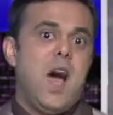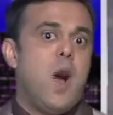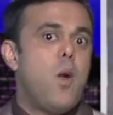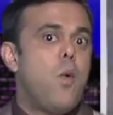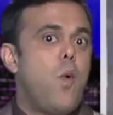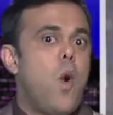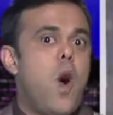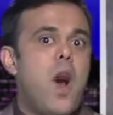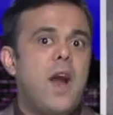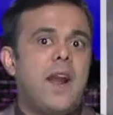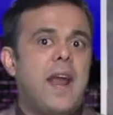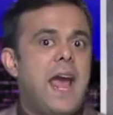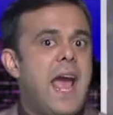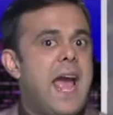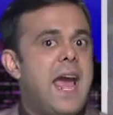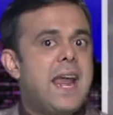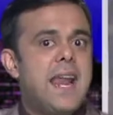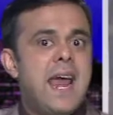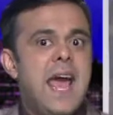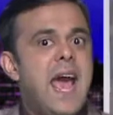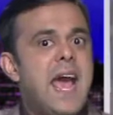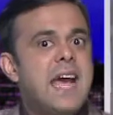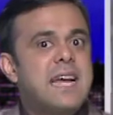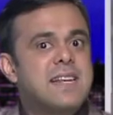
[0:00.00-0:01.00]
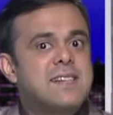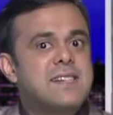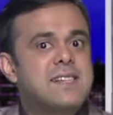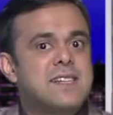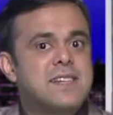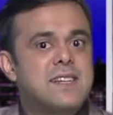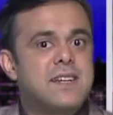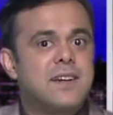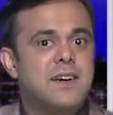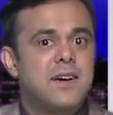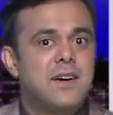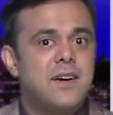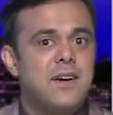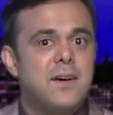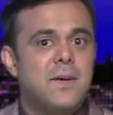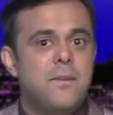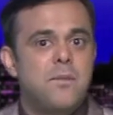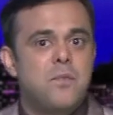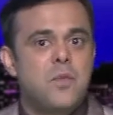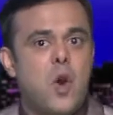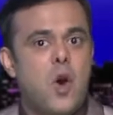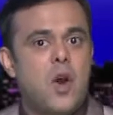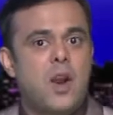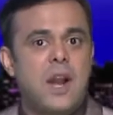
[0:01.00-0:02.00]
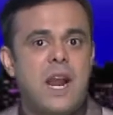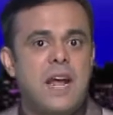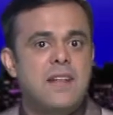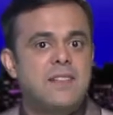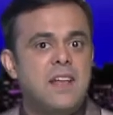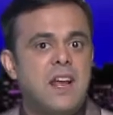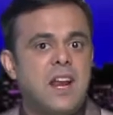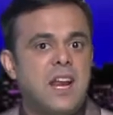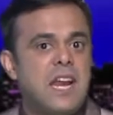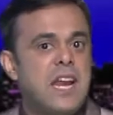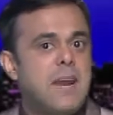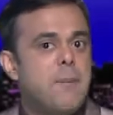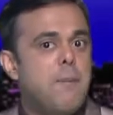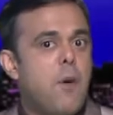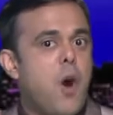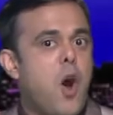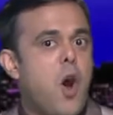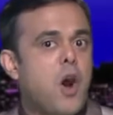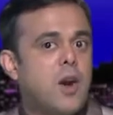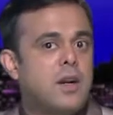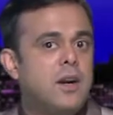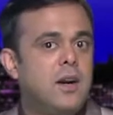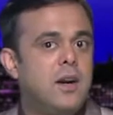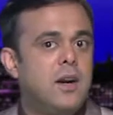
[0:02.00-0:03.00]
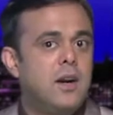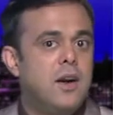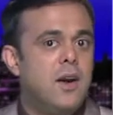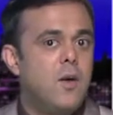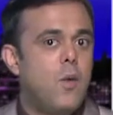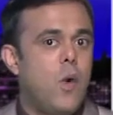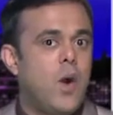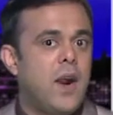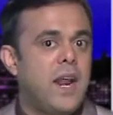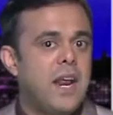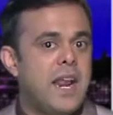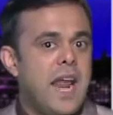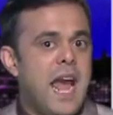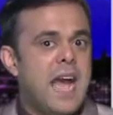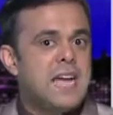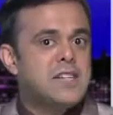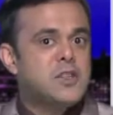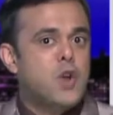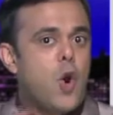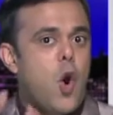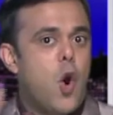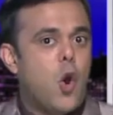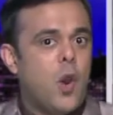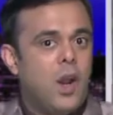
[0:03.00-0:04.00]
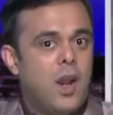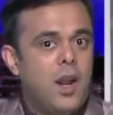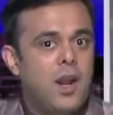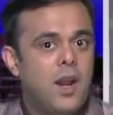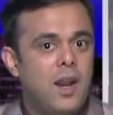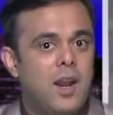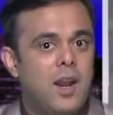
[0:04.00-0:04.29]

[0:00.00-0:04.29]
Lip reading: What an ass. Or rather Reebok. What an asshole.